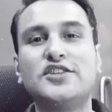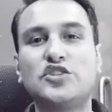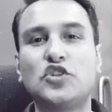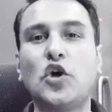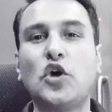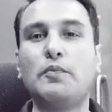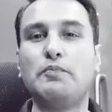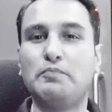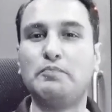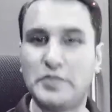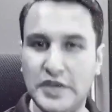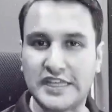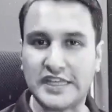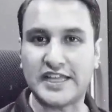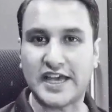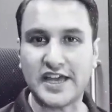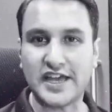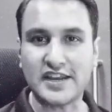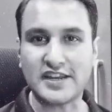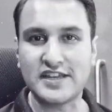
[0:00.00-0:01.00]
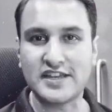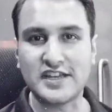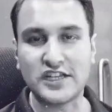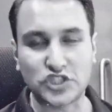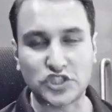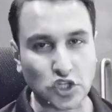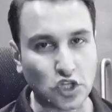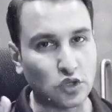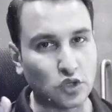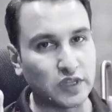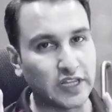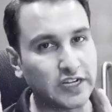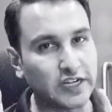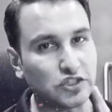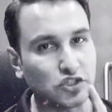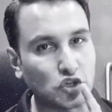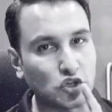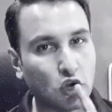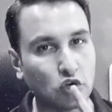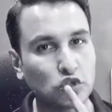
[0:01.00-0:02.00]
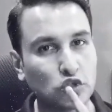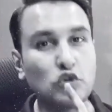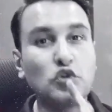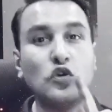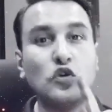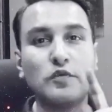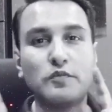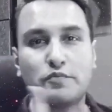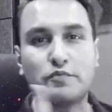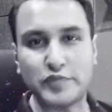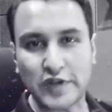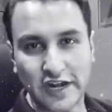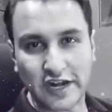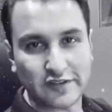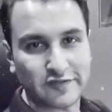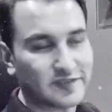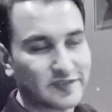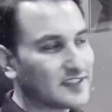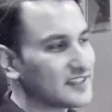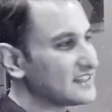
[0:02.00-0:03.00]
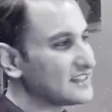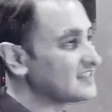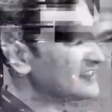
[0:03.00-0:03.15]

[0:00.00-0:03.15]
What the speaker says: So be there. Chalo, let's talk to Pranav.